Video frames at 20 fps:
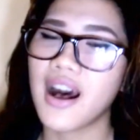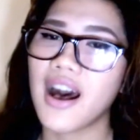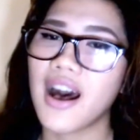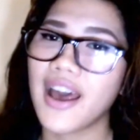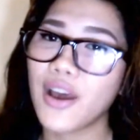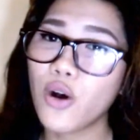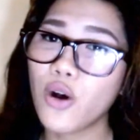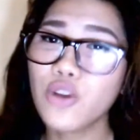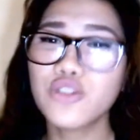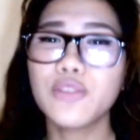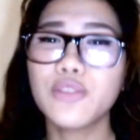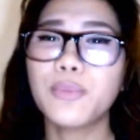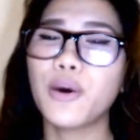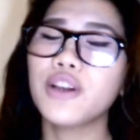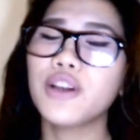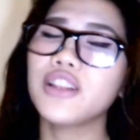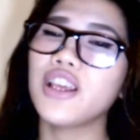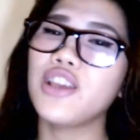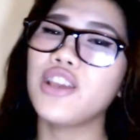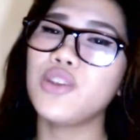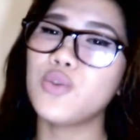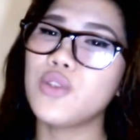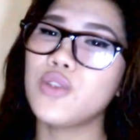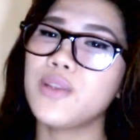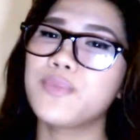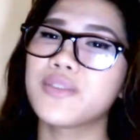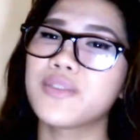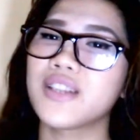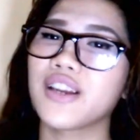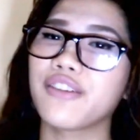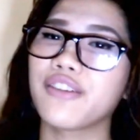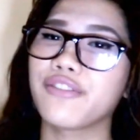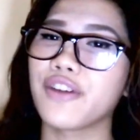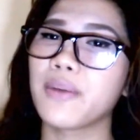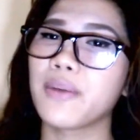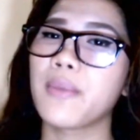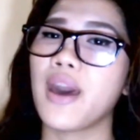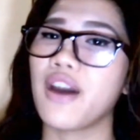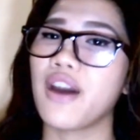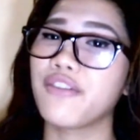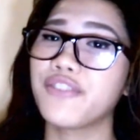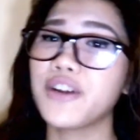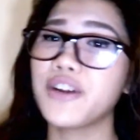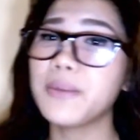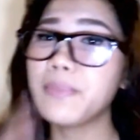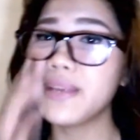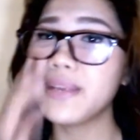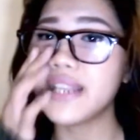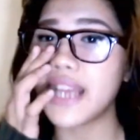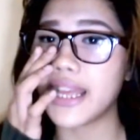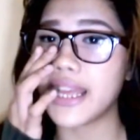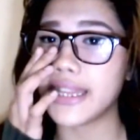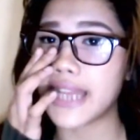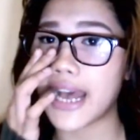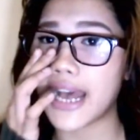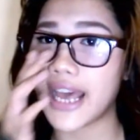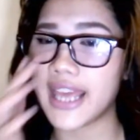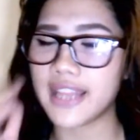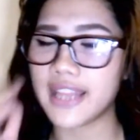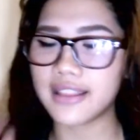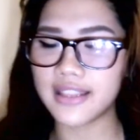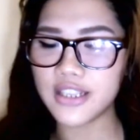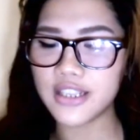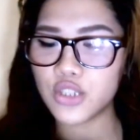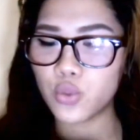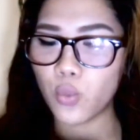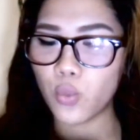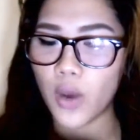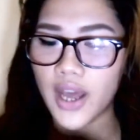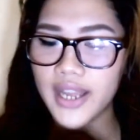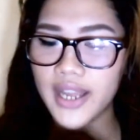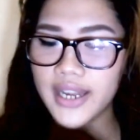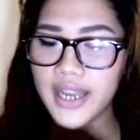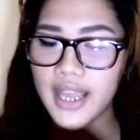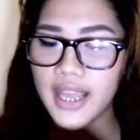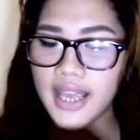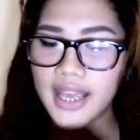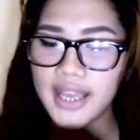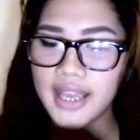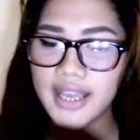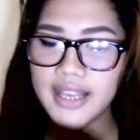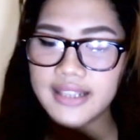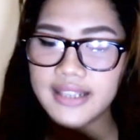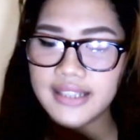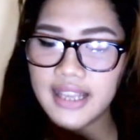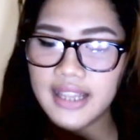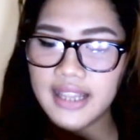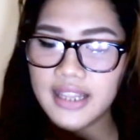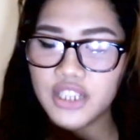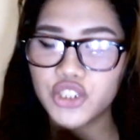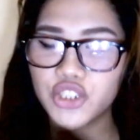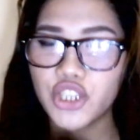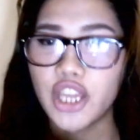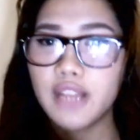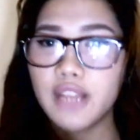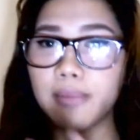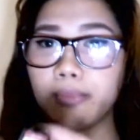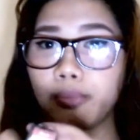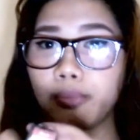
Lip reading: I also bought a new lipstick from Every Belena, and this one is in the shade